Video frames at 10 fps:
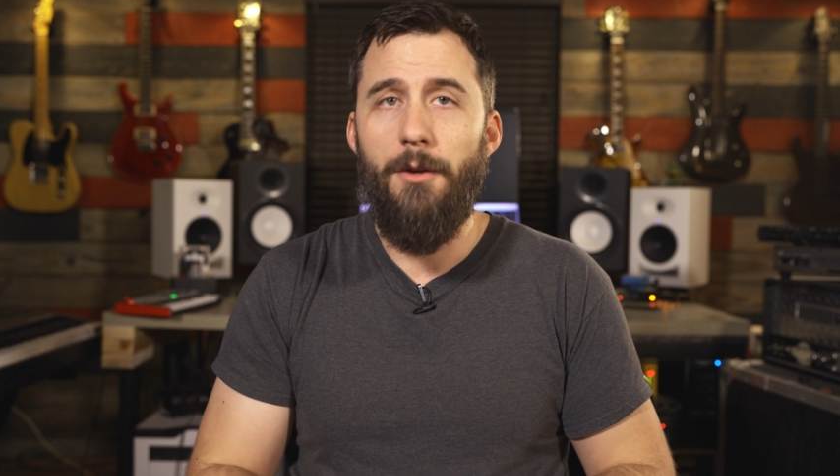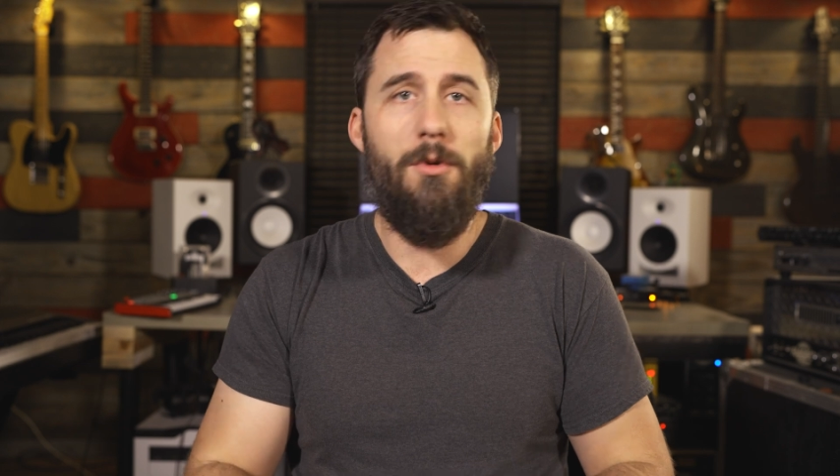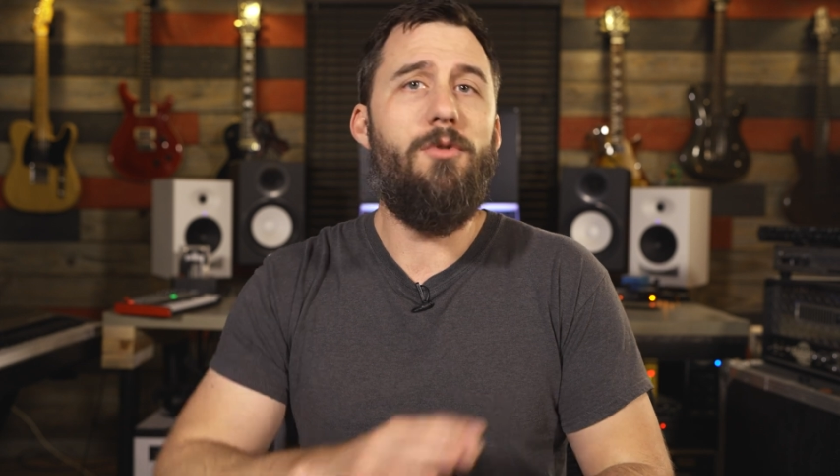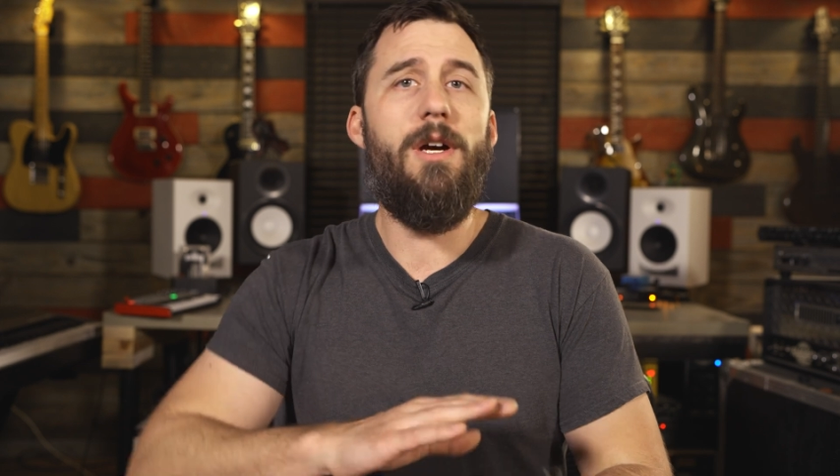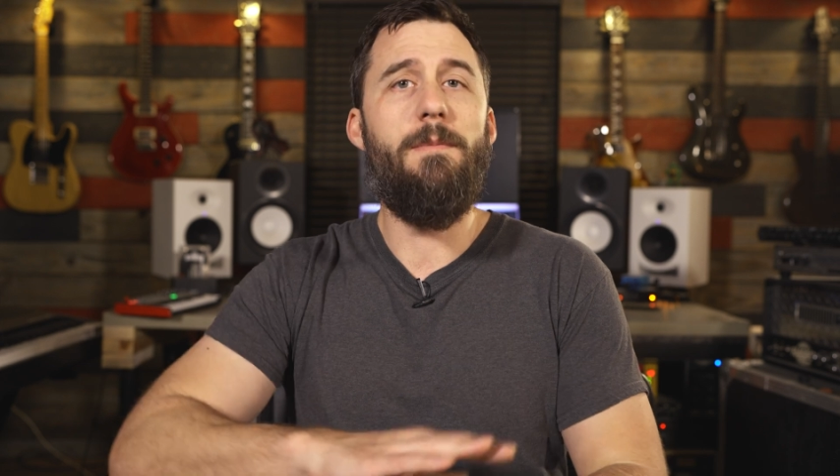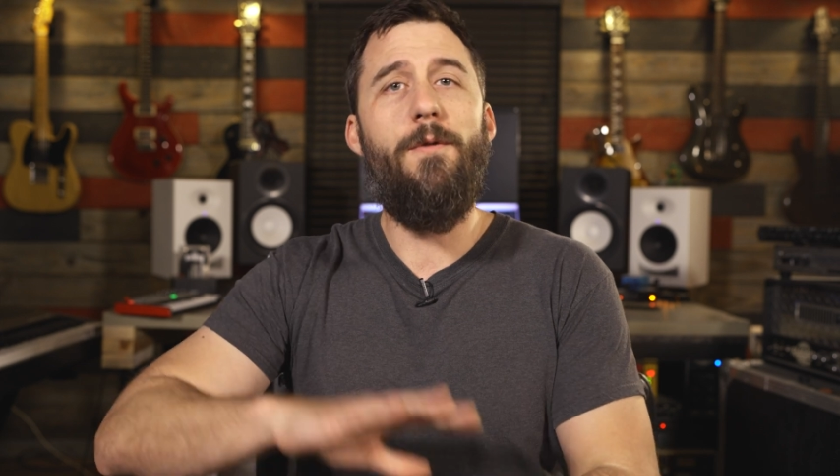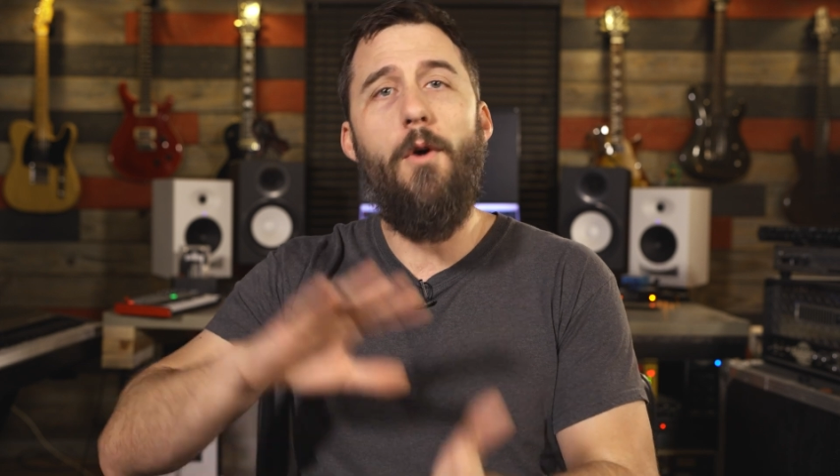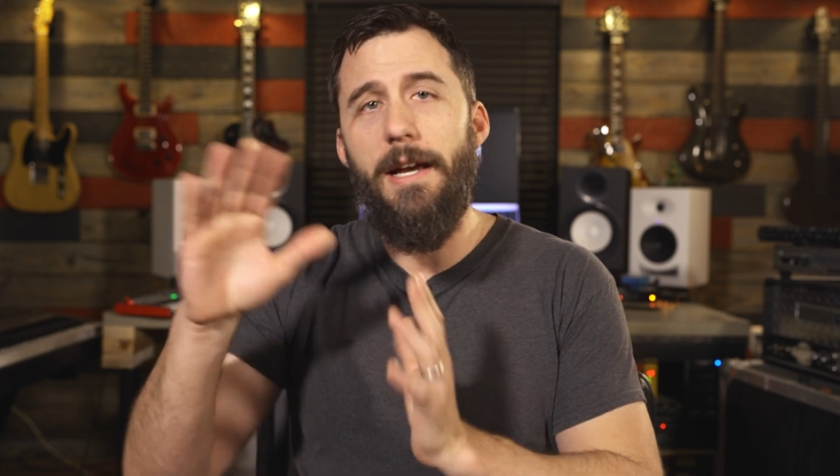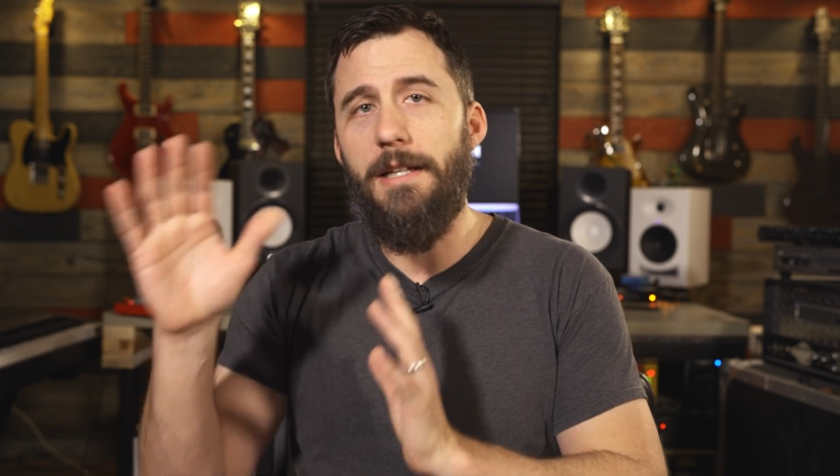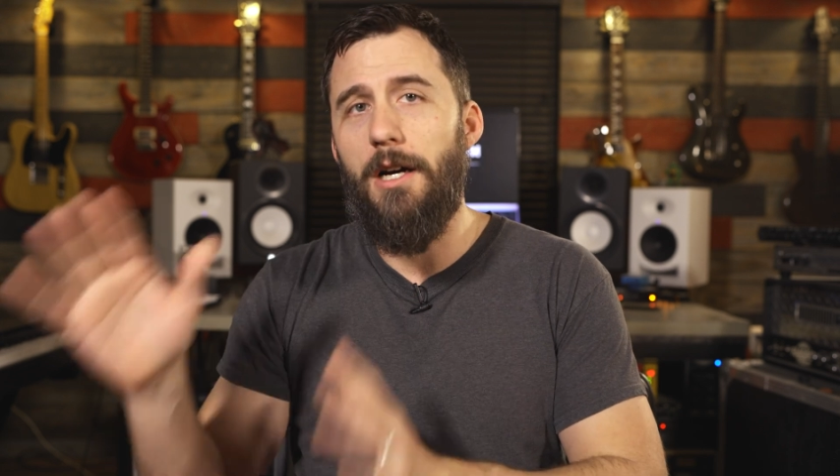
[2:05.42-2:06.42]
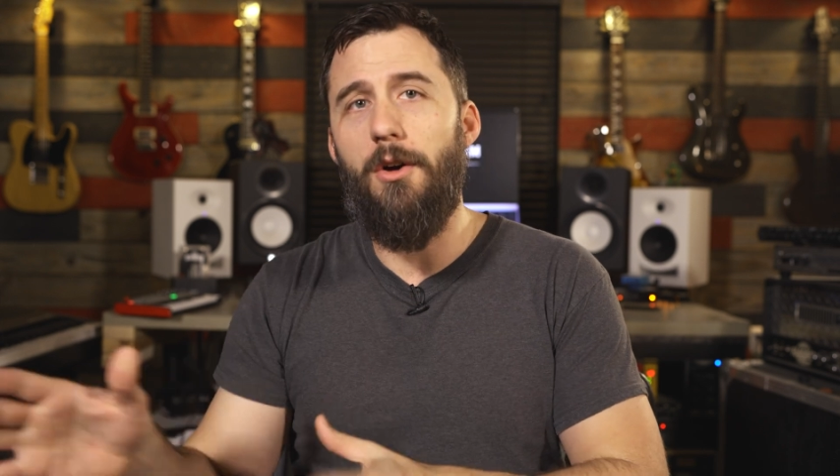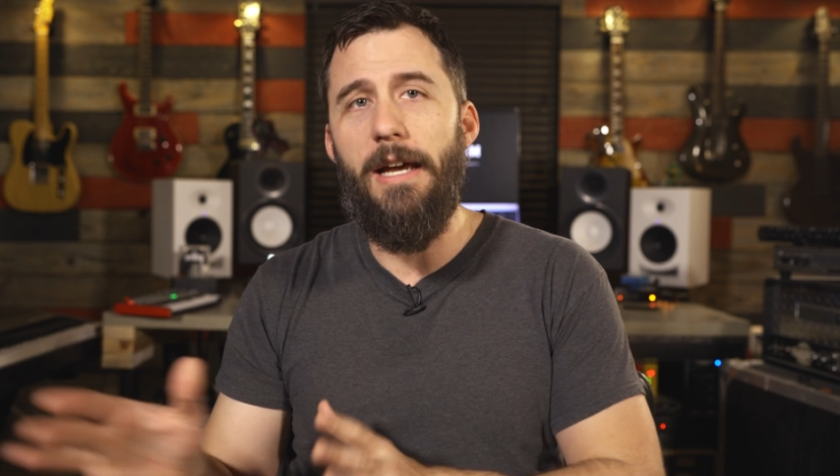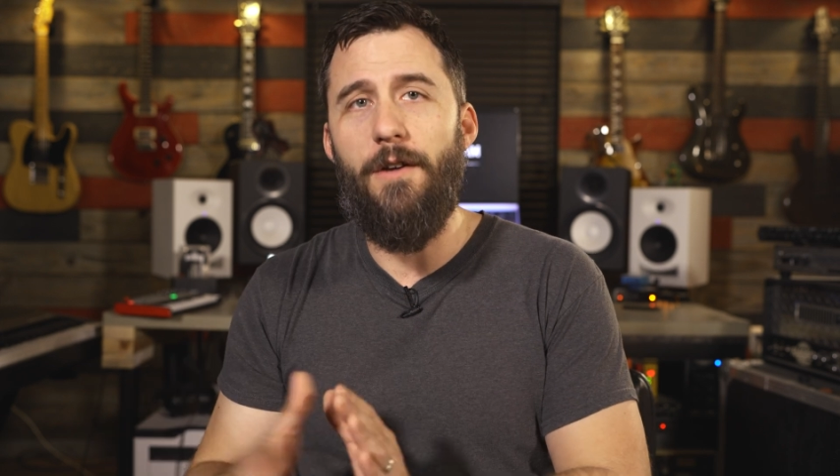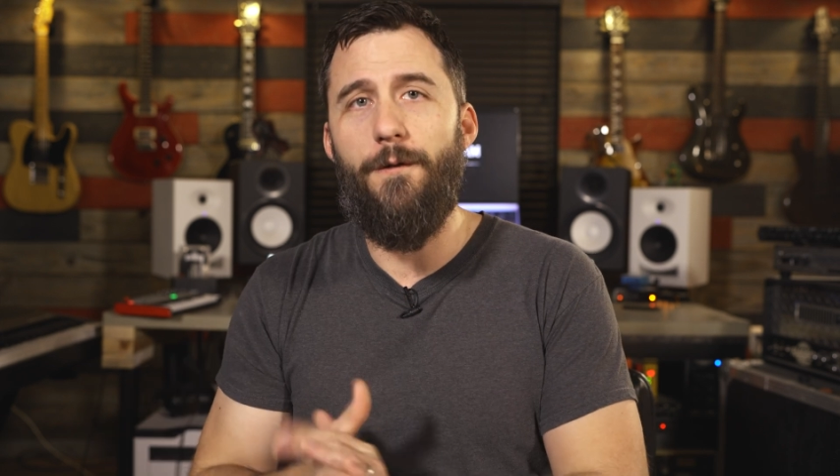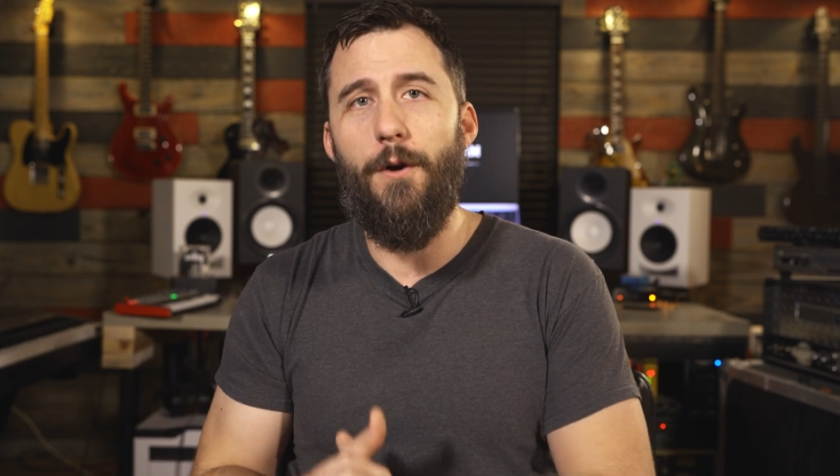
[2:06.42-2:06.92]
real quick, before I go
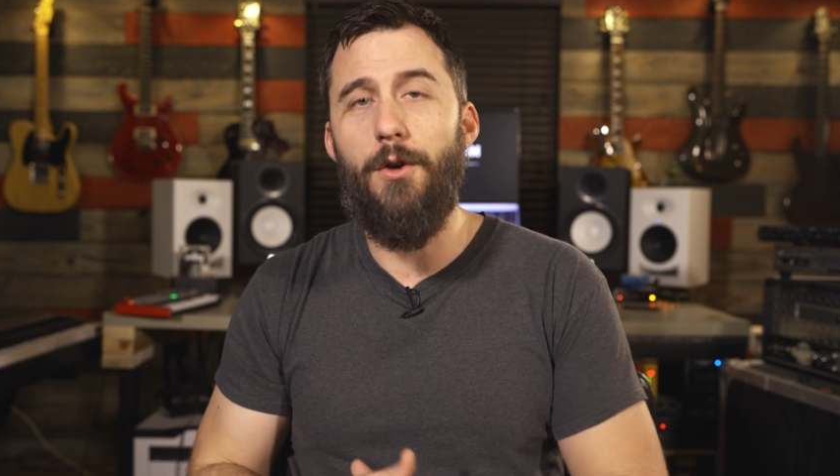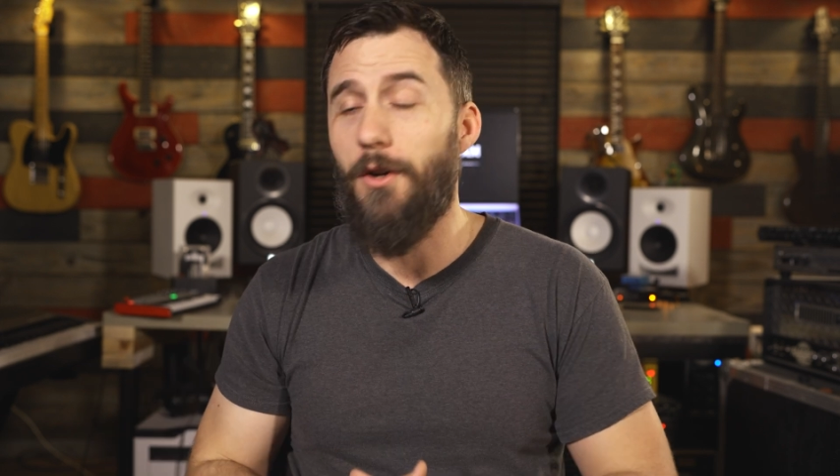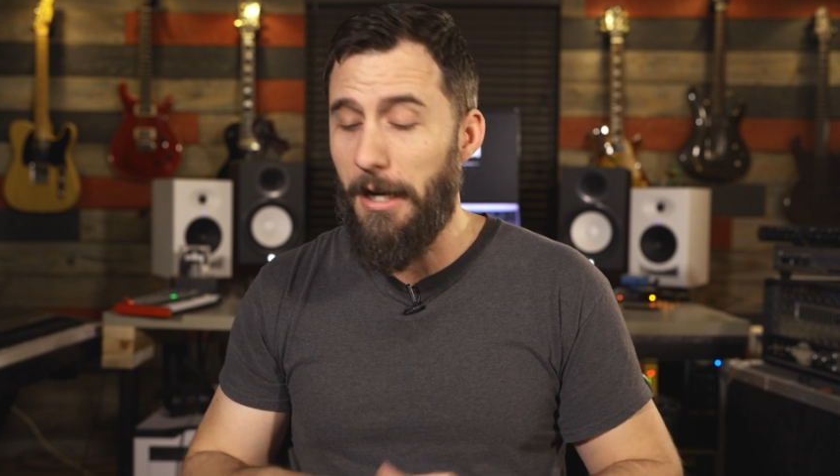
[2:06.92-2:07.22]
any further,